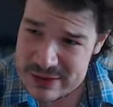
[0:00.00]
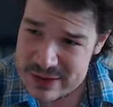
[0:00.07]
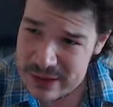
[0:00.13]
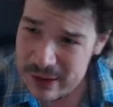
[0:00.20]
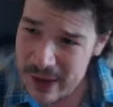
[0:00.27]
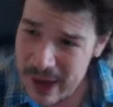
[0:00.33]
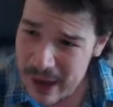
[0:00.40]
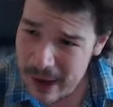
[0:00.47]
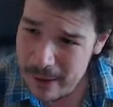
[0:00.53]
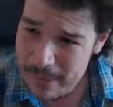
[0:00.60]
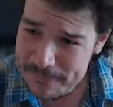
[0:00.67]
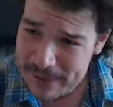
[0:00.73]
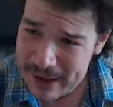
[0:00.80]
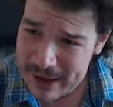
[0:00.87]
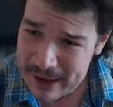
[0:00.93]
So
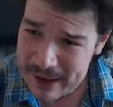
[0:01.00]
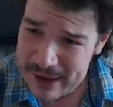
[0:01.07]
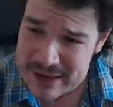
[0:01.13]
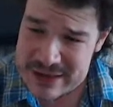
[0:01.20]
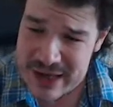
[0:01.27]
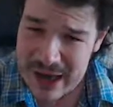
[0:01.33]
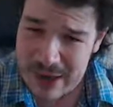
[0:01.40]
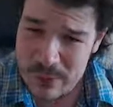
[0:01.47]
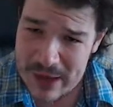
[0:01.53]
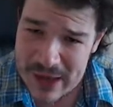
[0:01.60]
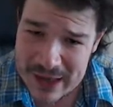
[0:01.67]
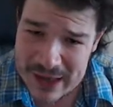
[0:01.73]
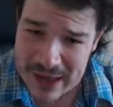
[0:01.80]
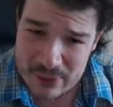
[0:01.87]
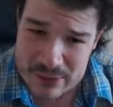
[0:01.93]
hopefully, like I say, we
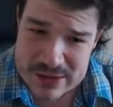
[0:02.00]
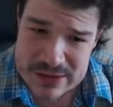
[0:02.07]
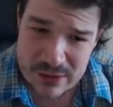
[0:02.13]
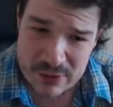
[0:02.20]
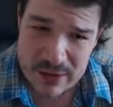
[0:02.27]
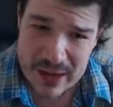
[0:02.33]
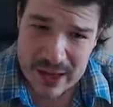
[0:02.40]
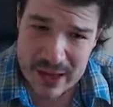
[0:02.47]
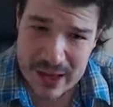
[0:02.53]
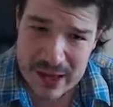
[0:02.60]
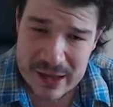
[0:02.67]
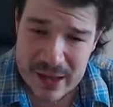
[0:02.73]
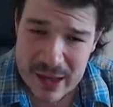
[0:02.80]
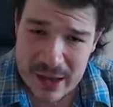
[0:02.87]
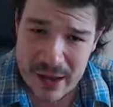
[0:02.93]
can get a result here.
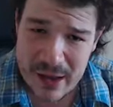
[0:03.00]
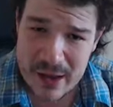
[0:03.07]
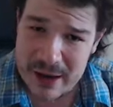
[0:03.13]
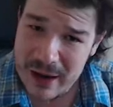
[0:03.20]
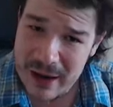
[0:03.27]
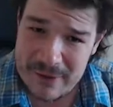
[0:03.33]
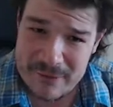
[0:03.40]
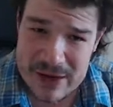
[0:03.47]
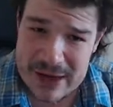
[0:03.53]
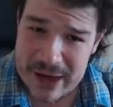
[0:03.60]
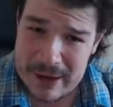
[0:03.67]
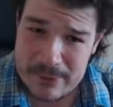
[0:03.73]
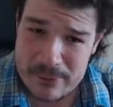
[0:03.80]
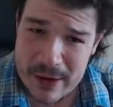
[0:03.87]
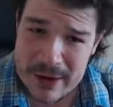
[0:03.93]
I'd love a
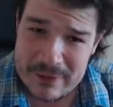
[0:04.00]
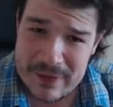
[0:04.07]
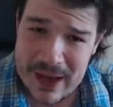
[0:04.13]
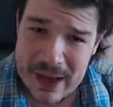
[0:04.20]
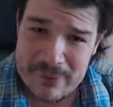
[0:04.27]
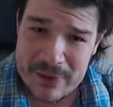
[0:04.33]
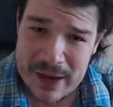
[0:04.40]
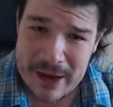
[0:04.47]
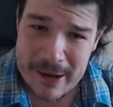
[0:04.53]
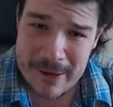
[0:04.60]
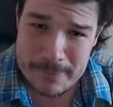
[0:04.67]
deep run in the FA Cup.